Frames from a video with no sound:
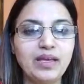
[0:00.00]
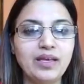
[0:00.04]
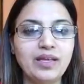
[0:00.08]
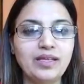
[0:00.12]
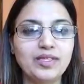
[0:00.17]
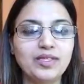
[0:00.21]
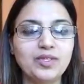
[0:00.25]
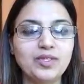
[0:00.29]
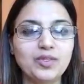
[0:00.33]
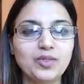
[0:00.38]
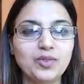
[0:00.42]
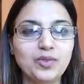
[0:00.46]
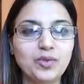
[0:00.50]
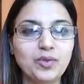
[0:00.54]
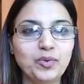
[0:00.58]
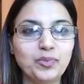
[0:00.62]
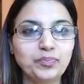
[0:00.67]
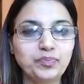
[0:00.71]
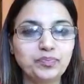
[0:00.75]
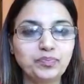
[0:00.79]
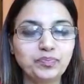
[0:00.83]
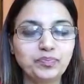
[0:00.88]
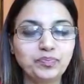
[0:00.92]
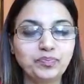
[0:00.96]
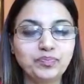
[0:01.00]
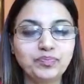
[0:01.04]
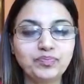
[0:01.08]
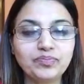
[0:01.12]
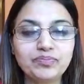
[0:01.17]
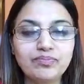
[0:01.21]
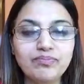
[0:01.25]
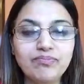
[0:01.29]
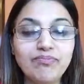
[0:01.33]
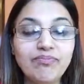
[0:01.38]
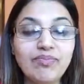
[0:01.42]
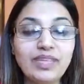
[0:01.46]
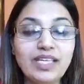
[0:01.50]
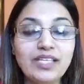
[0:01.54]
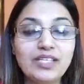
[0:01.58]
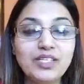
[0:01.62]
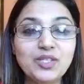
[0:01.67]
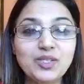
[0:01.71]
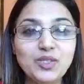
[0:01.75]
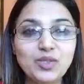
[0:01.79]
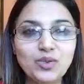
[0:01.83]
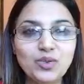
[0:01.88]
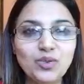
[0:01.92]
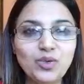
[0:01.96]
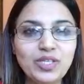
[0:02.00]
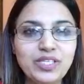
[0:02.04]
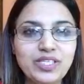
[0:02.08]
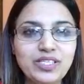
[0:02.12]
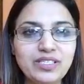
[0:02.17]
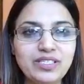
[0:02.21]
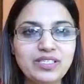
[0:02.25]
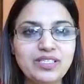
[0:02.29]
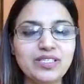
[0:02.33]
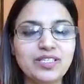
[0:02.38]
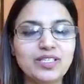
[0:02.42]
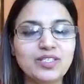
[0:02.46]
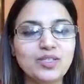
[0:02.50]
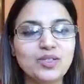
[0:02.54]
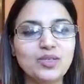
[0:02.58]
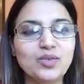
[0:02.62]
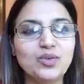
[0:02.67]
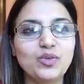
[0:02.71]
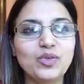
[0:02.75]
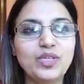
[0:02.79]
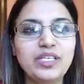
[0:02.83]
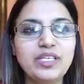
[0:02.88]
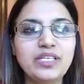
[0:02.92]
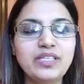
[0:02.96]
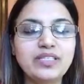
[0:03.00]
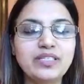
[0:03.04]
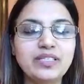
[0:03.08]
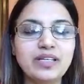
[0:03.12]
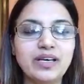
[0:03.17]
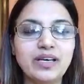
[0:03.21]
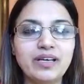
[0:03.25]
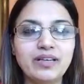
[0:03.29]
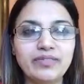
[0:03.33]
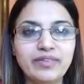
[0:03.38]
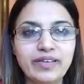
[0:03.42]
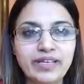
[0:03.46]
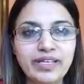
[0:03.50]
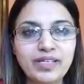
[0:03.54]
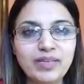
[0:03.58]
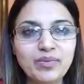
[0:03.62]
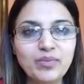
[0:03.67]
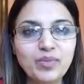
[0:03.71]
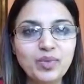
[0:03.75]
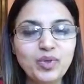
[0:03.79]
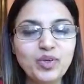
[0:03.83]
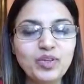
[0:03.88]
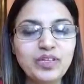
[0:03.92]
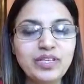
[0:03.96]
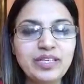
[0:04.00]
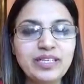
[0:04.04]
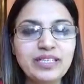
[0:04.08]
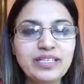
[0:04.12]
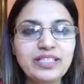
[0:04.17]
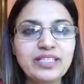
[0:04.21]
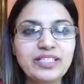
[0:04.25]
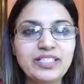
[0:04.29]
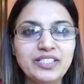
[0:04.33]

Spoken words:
So stories are very important.